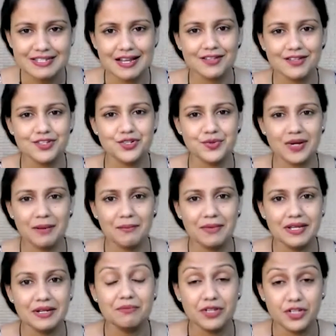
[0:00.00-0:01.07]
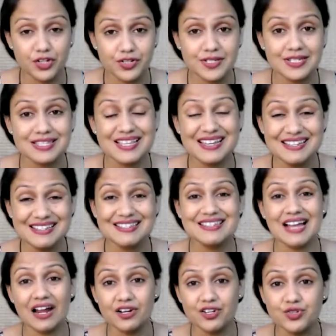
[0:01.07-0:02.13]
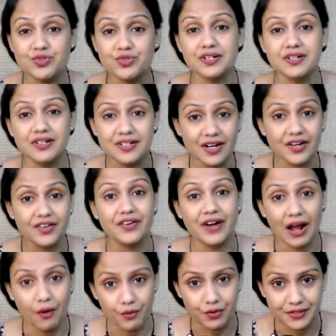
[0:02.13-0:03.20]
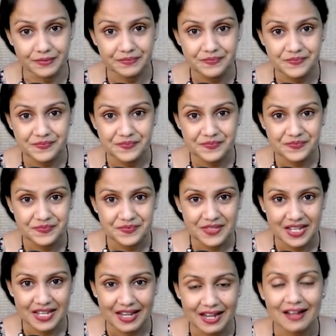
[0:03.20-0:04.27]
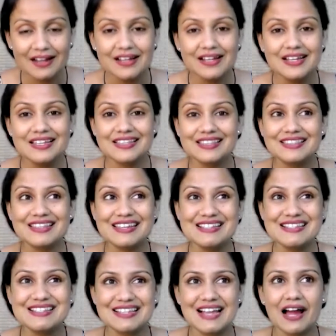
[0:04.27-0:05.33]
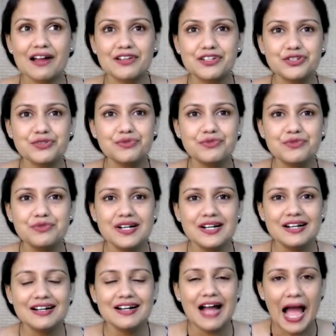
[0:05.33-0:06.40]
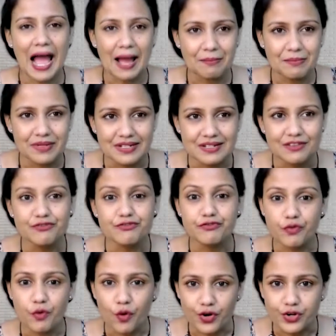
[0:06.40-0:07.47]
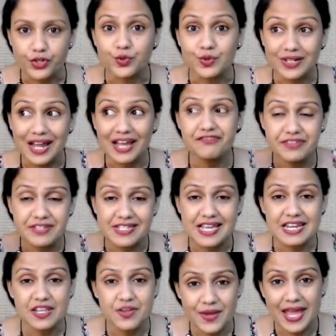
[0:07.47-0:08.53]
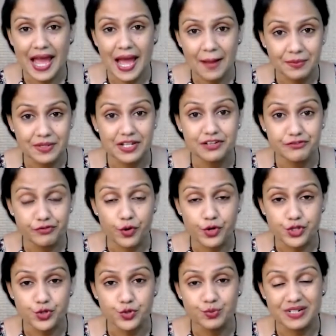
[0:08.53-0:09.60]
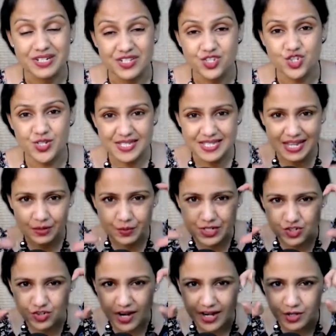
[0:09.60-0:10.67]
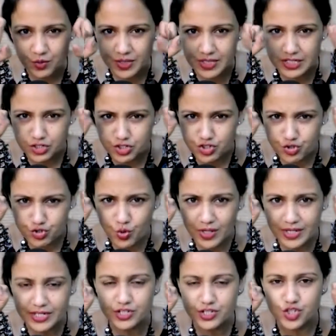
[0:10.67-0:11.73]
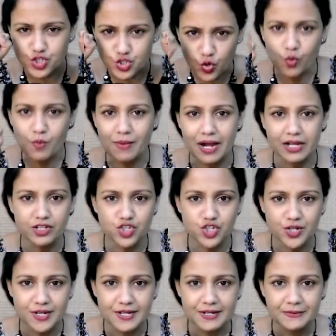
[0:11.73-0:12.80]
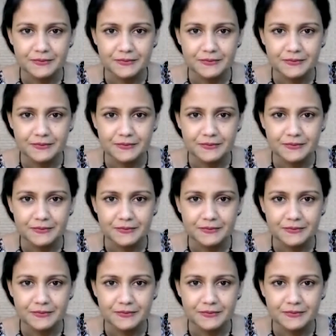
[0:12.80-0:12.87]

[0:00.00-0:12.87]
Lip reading: starts to come in because things start to turn around. Yeah, things start to happen for you. Life is anyway happening for you, but it's just that we try to control it so much,